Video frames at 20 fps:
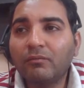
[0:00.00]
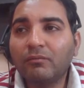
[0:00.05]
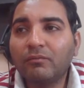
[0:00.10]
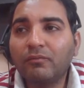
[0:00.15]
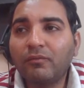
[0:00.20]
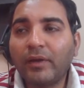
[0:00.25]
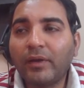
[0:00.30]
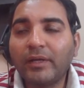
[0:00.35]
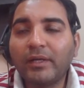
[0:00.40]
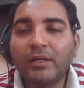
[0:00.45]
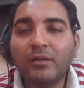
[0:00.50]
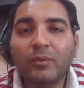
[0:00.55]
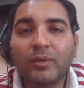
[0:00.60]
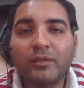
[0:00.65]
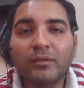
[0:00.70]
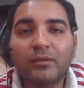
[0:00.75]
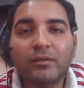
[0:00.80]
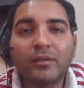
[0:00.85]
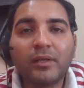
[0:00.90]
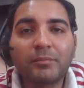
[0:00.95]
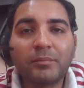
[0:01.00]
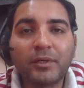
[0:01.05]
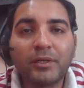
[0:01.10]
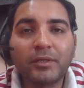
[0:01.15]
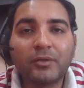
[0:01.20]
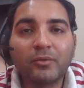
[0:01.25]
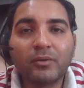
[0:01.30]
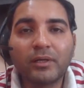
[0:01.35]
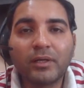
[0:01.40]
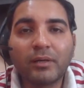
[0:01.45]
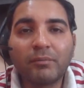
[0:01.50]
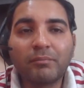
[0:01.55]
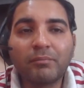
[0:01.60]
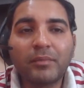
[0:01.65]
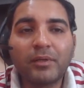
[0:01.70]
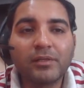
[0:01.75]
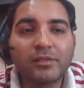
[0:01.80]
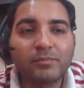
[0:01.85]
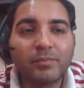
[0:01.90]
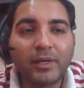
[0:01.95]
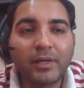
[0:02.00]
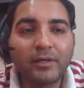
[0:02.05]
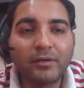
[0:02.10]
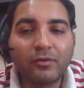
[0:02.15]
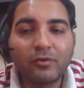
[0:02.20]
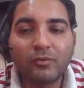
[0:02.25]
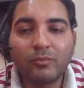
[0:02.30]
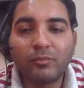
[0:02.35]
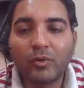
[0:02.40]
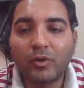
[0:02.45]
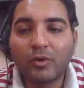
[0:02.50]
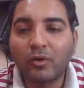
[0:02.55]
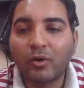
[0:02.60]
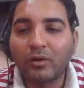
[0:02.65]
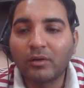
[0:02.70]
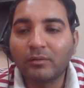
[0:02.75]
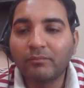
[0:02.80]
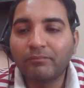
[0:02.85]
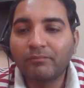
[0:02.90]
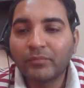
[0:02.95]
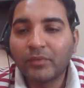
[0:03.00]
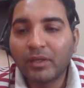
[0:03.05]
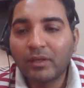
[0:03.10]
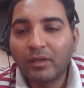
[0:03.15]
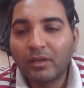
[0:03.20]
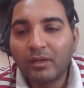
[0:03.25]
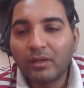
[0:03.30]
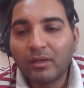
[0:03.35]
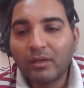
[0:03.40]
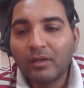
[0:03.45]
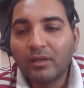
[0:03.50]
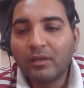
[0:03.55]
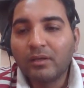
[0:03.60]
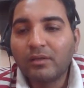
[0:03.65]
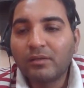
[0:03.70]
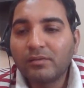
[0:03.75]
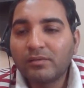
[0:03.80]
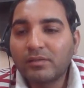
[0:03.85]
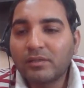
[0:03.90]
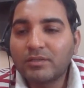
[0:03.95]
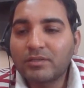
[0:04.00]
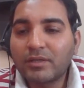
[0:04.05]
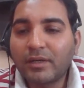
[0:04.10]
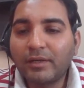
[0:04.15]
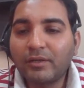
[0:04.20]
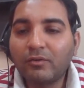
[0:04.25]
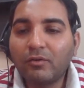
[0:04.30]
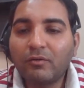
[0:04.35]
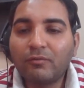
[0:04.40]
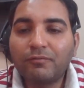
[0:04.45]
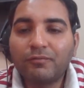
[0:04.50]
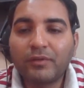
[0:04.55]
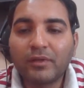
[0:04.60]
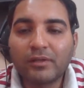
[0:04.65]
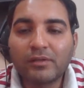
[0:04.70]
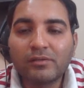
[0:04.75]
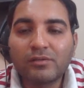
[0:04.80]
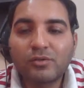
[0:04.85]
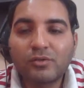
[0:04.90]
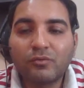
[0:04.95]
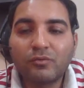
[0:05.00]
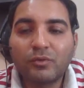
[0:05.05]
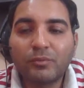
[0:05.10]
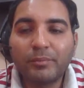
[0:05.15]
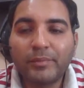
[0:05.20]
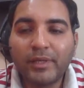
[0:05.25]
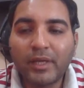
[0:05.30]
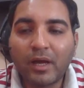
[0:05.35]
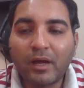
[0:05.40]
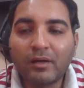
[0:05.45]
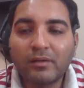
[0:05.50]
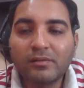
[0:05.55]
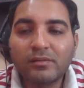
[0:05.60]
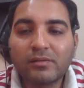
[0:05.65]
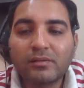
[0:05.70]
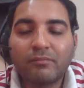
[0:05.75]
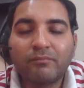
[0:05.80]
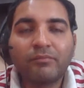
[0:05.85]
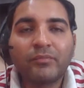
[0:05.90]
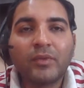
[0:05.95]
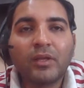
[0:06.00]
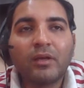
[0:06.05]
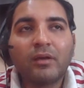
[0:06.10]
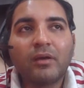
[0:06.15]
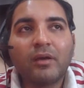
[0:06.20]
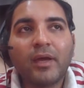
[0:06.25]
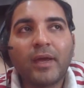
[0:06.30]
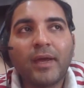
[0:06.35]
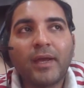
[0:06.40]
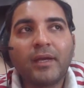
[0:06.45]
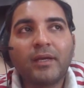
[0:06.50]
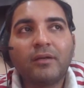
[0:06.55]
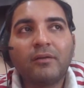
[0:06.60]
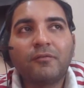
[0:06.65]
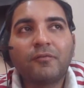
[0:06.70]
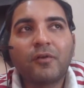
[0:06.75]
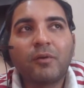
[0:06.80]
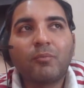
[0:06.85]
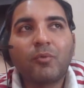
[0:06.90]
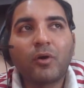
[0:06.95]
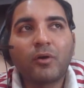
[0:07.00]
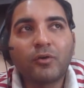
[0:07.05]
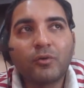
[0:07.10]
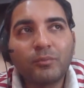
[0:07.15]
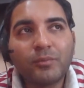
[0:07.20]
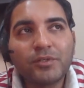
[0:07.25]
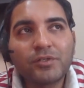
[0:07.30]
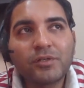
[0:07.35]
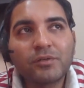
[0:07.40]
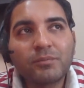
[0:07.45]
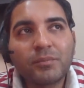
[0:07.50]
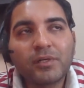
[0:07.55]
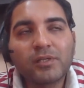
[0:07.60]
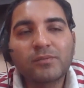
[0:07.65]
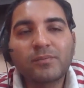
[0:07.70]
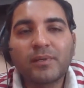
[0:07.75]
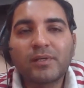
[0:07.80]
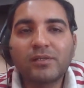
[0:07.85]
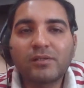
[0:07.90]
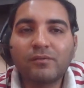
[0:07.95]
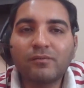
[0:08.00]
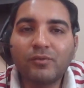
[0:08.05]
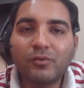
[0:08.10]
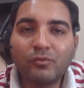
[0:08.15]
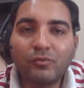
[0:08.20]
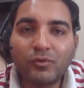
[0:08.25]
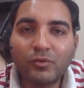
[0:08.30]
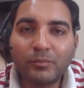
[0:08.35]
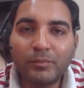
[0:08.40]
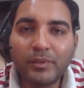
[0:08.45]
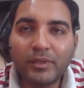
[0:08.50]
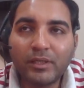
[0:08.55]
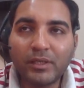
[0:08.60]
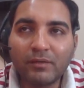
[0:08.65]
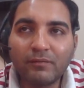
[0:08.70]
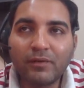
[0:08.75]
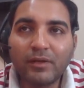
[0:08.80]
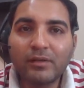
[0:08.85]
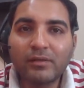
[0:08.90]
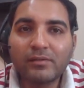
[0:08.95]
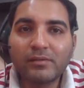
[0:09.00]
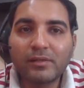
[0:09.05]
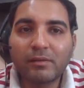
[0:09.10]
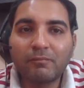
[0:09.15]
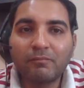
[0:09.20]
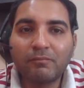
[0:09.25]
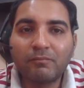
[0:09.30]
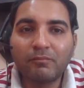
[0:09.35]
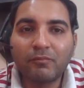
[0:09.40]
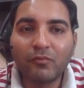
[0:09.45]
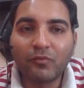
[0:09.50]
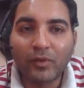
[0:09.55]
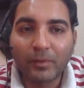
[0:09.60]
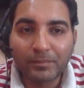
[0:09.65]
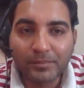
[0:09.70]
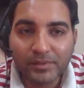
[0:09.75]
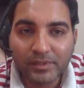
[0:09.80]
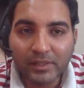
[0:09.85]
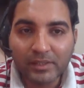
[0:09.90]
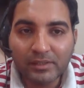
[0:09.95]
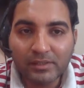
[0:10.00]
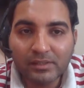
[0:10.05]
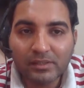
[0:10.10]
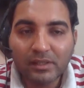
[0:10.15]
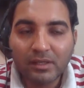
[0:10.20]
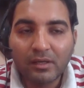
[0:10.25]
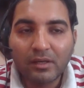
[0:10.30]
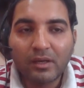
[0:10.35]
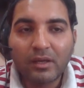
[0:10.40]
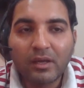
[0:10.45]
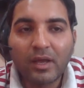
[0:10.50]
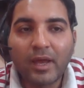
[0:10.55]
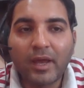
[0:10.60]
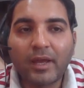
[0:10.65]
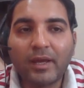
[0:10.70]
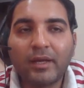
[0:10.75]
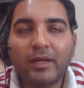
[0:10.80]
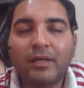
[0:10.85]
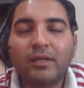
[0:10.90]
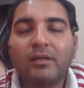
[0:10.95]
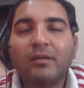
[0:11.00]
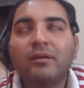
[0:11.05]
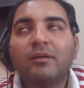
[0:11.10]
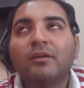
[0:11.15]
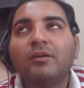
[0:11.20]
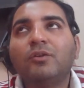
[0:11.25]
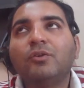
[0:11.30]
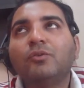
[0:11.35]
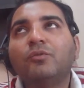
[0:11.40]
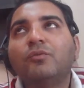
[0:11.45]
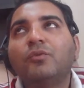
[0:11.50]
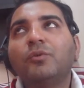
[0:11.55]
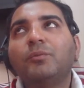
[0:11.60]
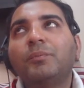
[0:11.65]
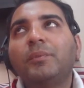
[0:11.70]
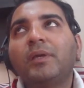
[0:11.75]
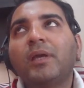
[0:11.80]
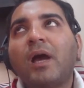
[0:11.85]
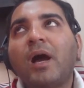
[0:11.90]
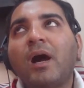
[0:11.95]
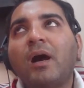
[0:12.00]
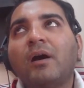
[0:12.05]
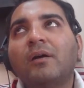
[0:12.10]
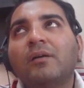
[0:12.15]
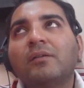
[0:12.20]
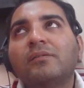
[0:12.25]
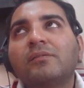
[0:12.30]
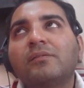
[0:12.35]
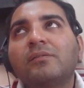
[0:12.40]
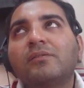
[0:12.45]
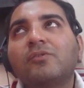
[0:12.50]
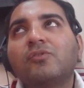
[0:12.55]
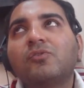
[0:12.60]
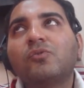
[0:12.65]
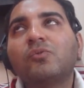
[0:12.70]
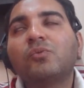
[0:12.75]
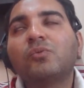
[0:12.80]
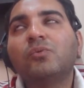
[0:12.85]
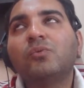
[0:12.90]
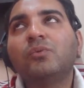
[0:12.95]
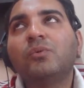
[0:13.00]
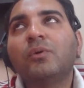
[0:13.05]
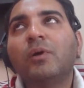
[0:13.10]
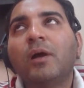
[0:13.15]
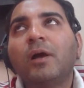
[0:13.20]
finding whether that particular number is palindrome or not such kind of things you would be asked and from automation perspective you would be given some website and you would be asked to